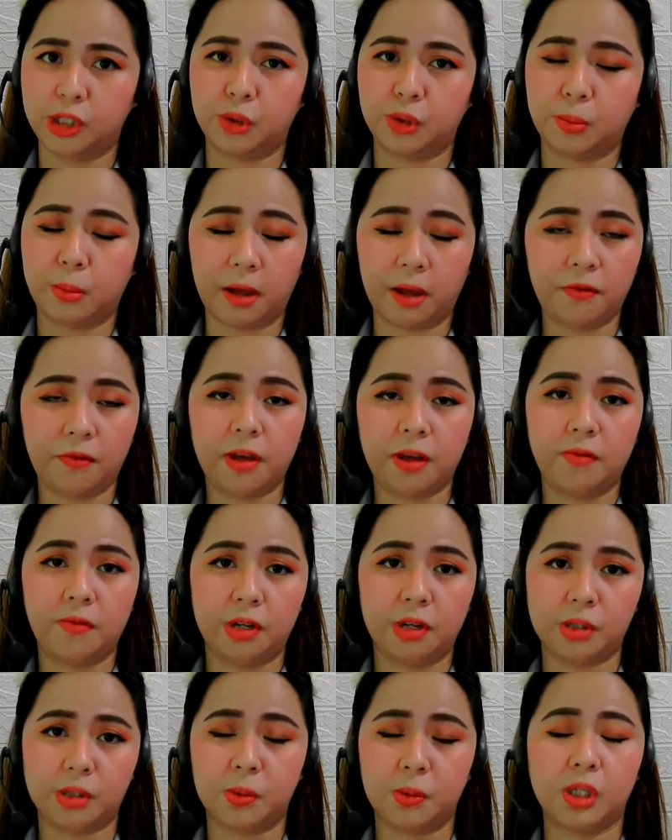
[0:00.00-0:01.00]
to my
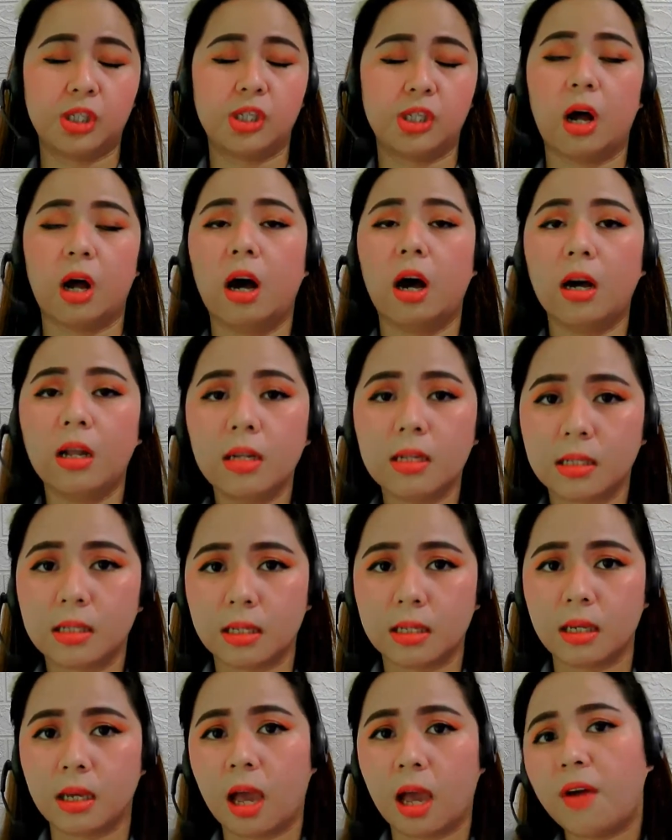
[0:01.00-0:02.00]
favorites because
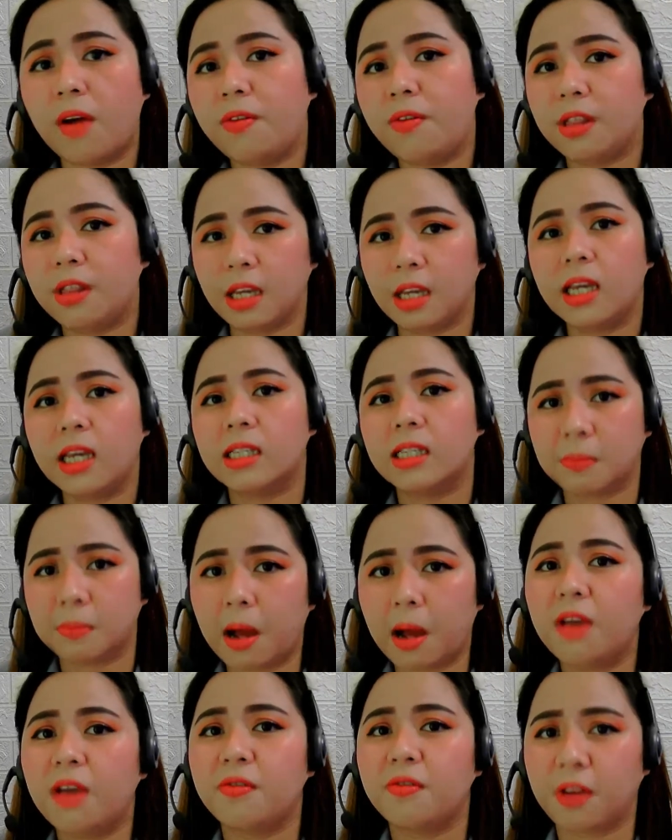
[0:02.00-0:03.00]
honestly, everything is
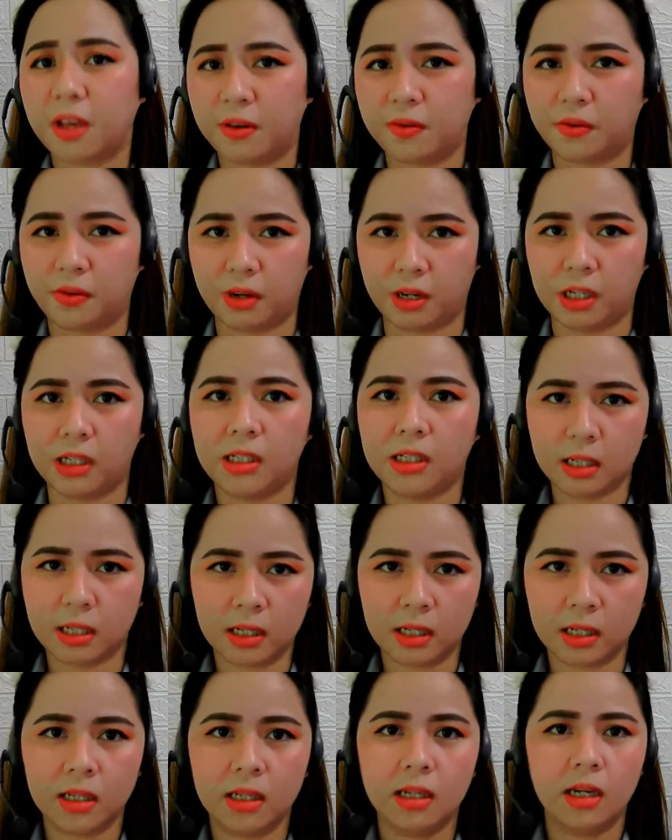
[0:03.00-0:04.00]
my favorite.
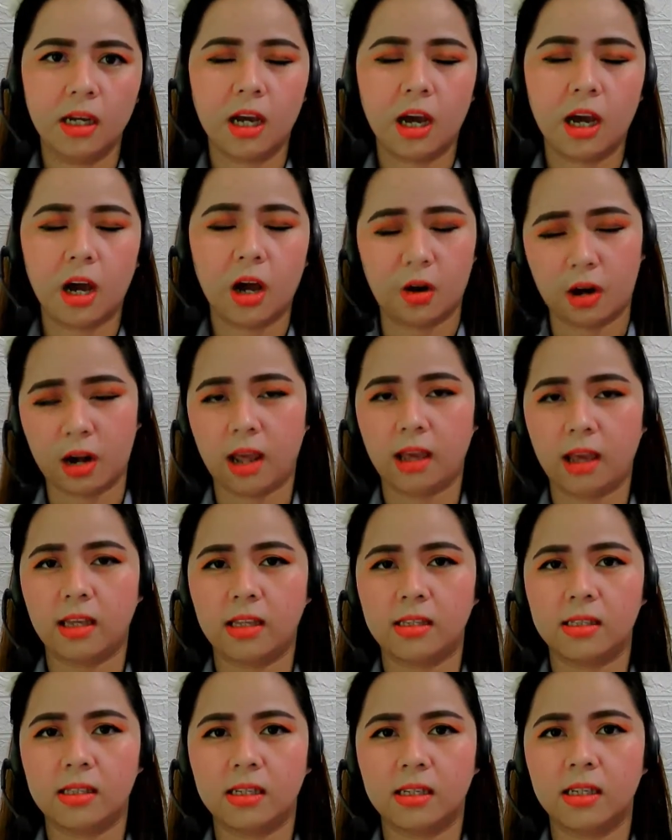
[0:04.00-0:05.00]

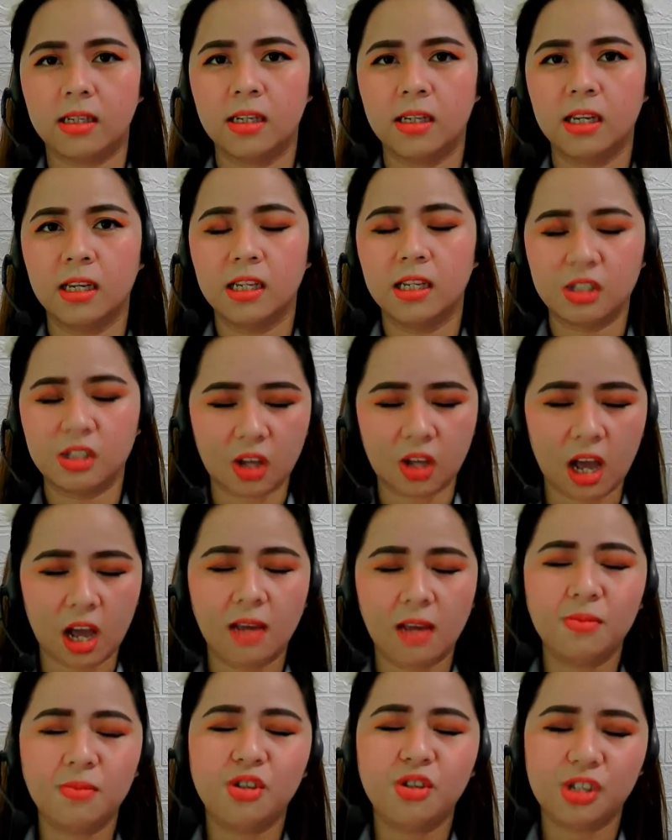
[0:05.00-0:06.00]
Alright? So
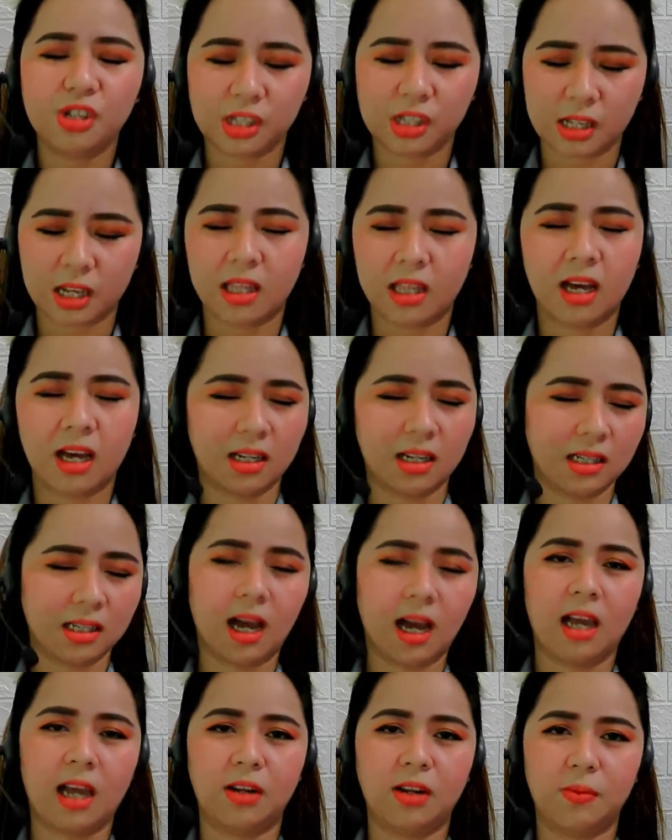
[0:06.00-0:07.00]
I'm just that
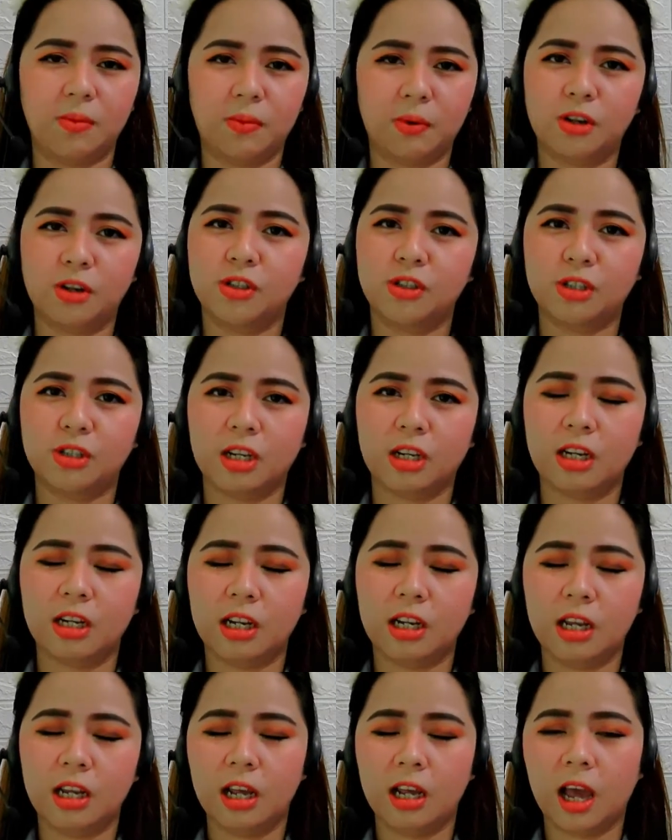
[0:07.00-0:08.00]
kind of
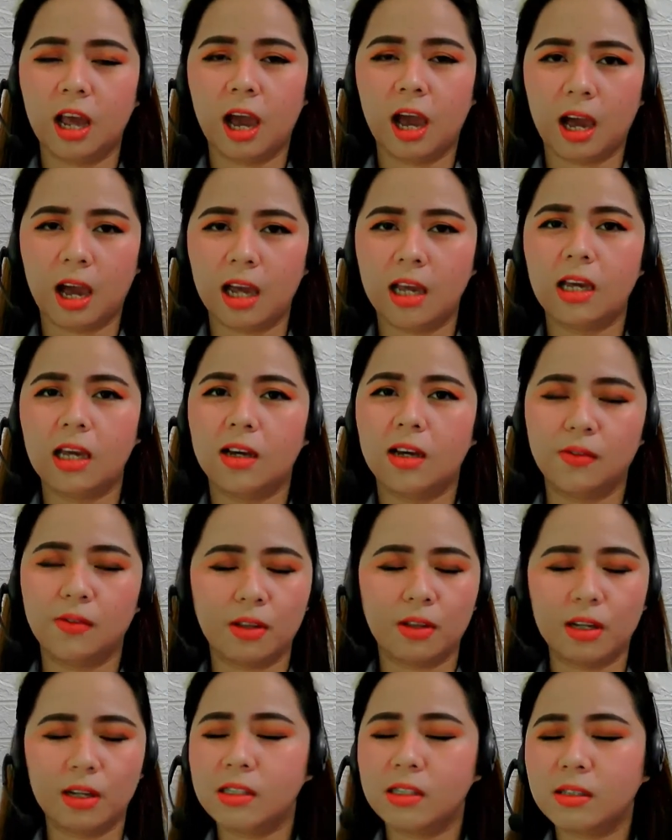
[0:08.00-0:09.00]
person. I have
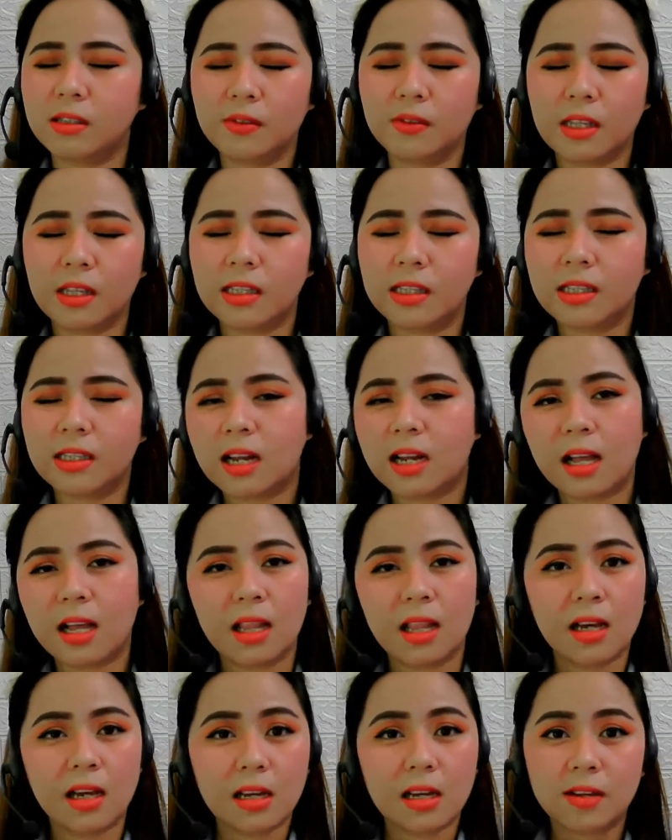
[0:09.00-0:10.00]
lots of things that I
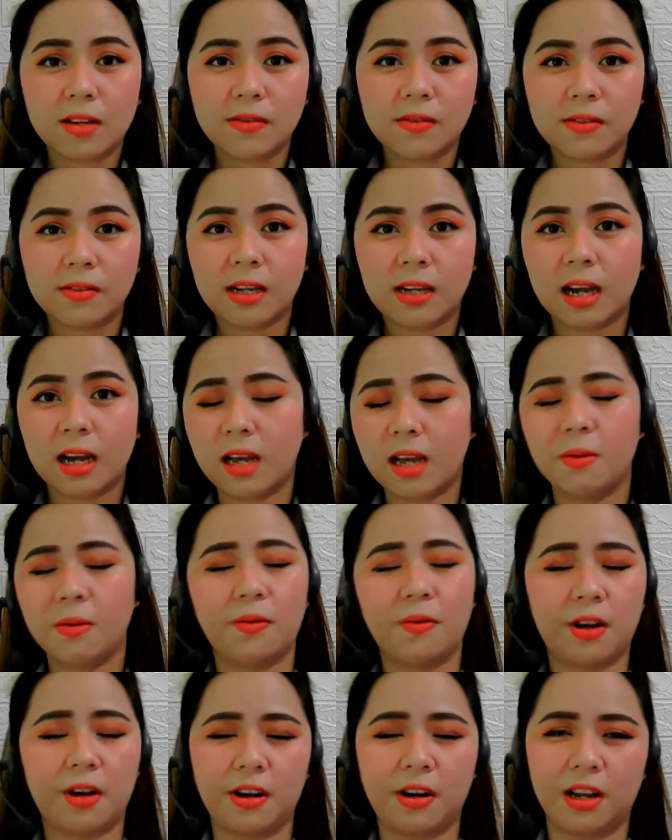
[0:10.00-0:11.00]
love.
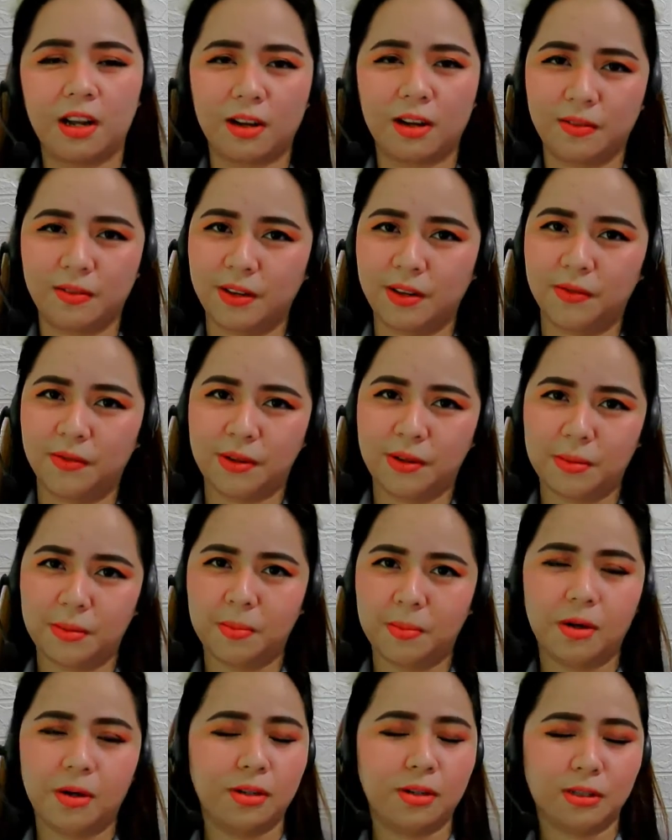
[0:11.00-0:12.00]
I'm a very loving
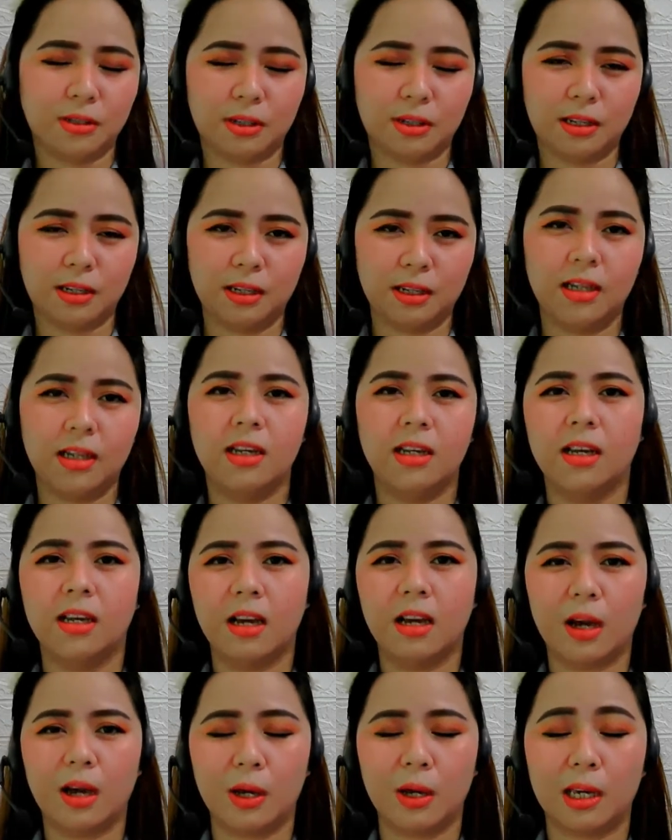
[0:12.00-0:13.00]
person.
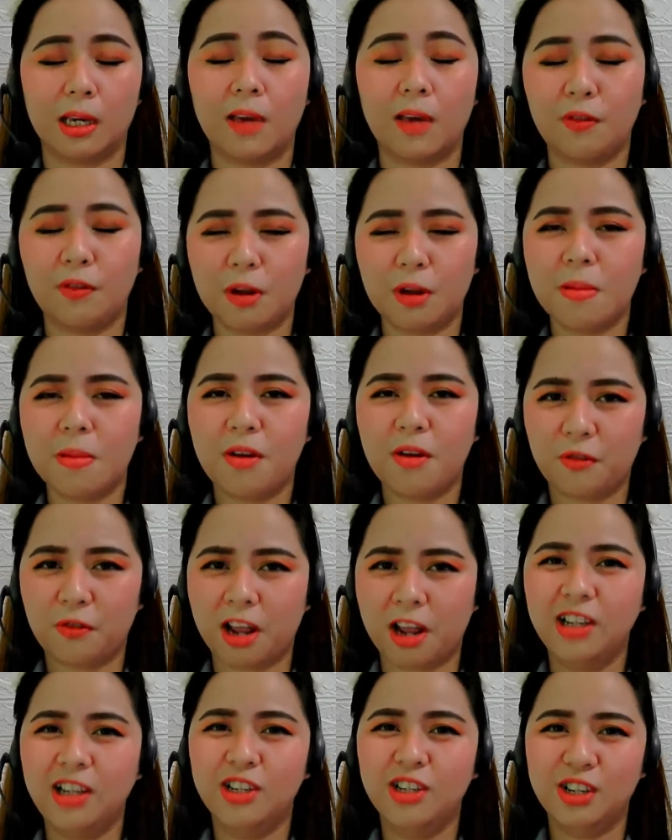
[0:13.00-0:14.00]
Like, if you're my
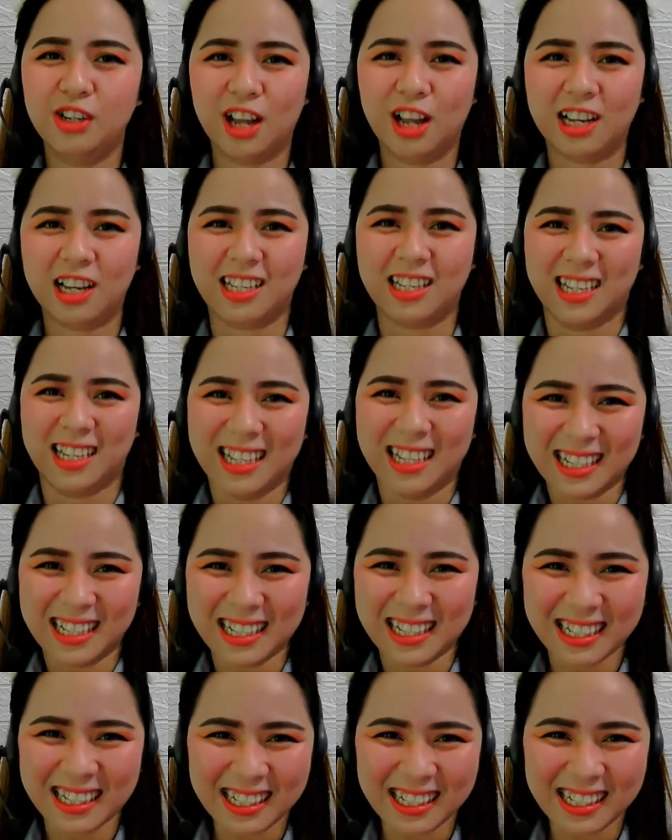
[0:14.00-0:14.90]
friend, you're lucky.